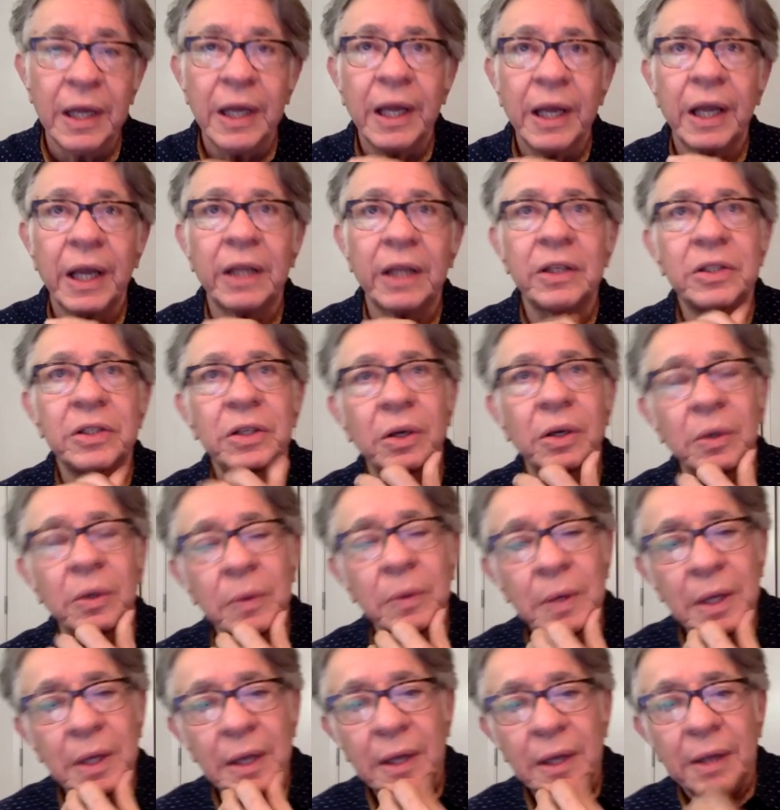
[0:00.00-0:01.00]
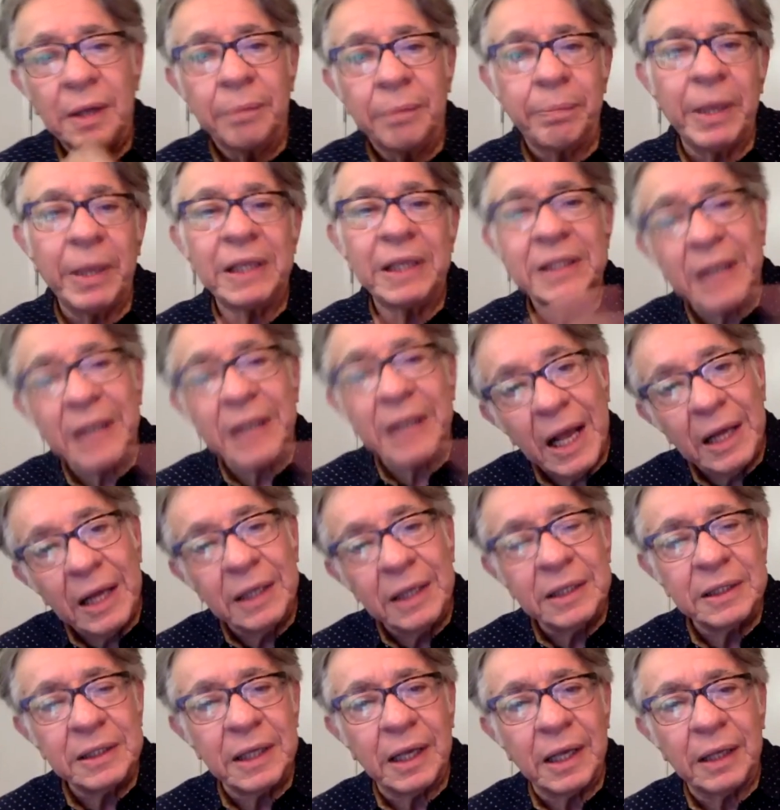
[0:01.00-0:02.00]
And so
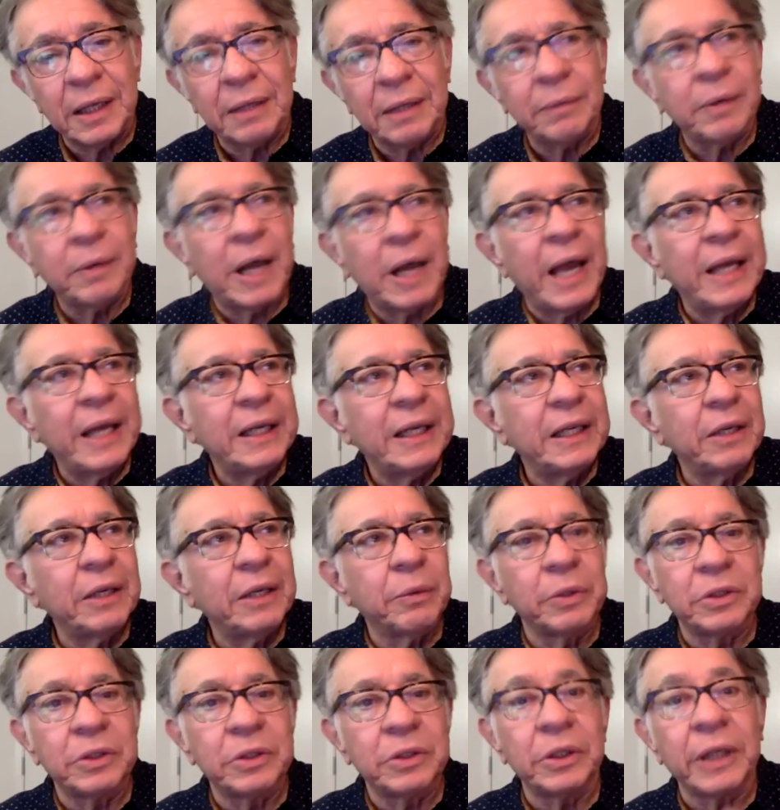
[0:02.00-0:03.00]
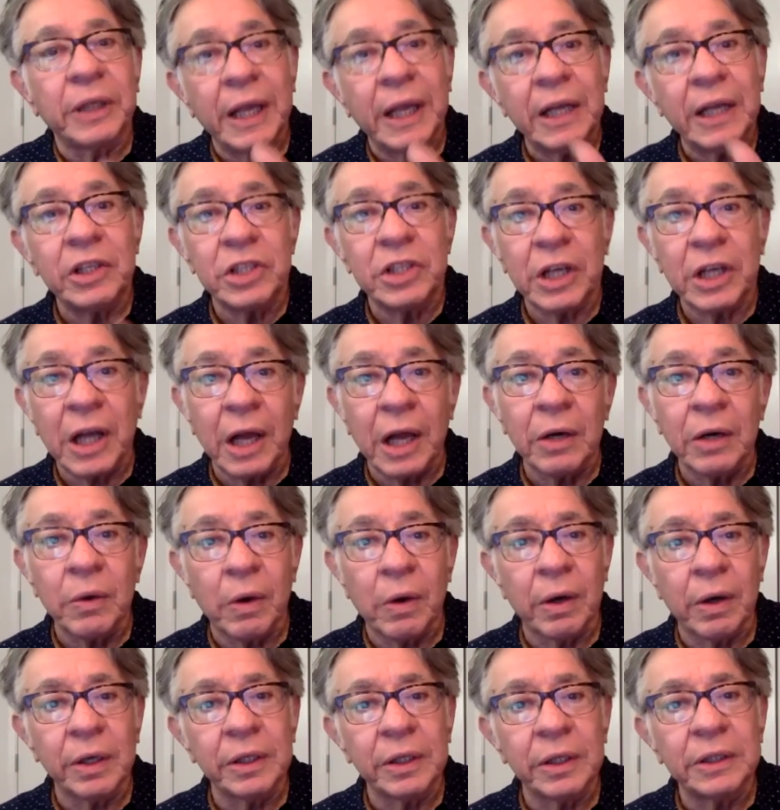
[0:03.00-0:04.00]
Pascal's idea was to get a Chicano
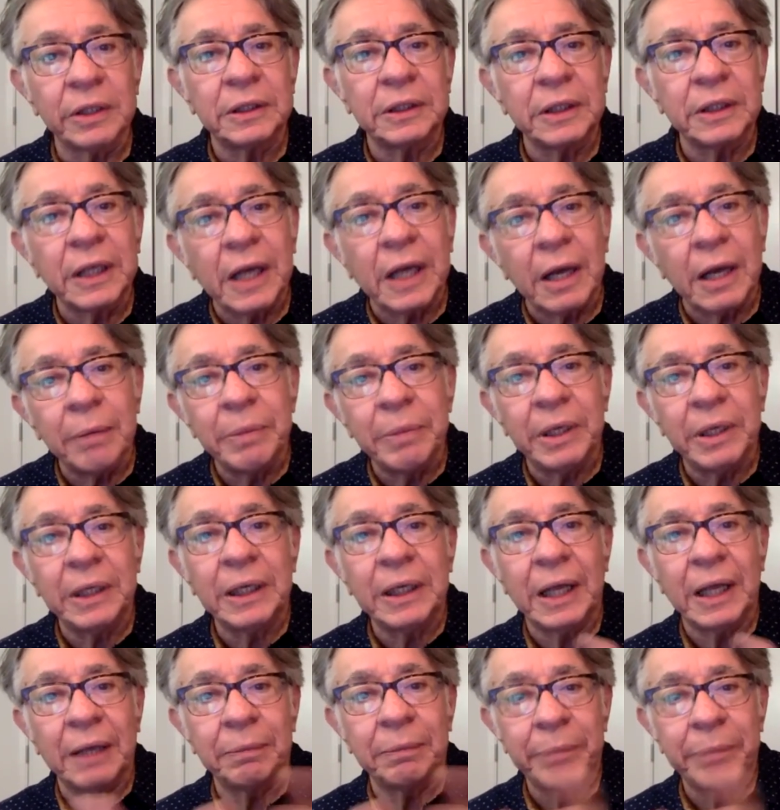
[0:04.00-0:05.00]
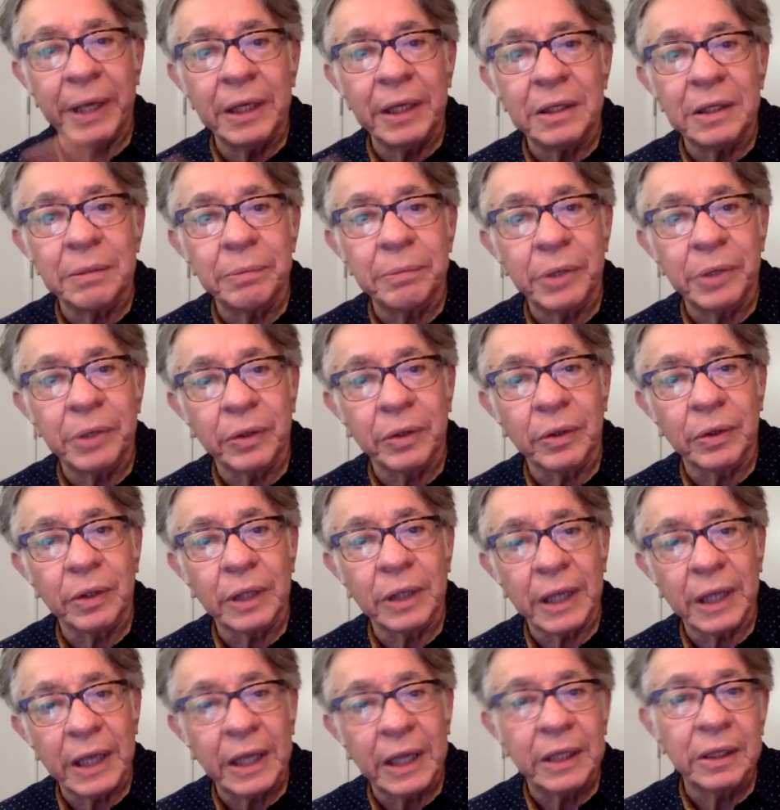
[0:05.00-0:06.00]
artist to come in and paint a
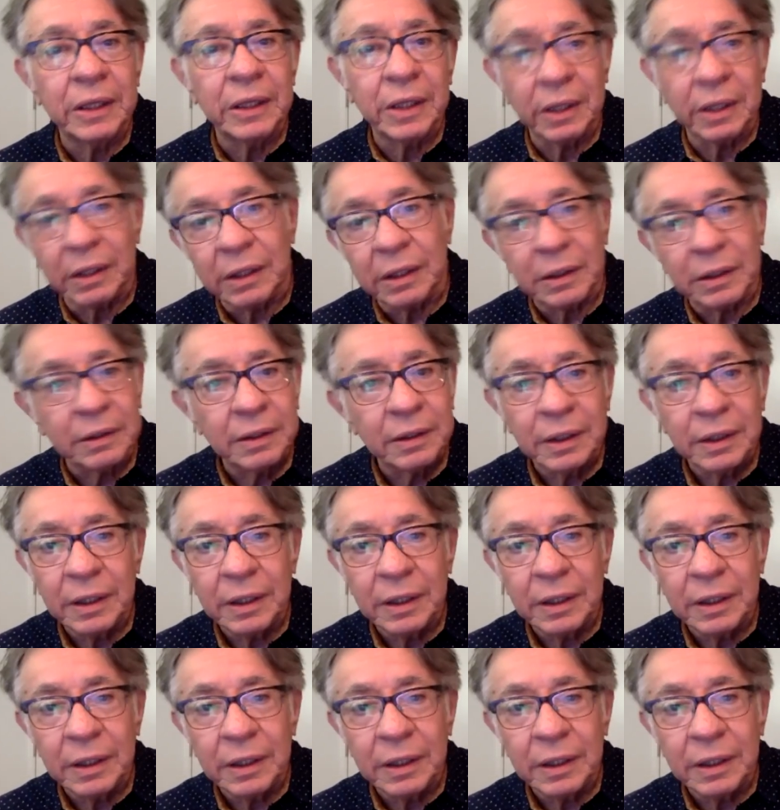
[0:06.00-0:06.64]
mural in their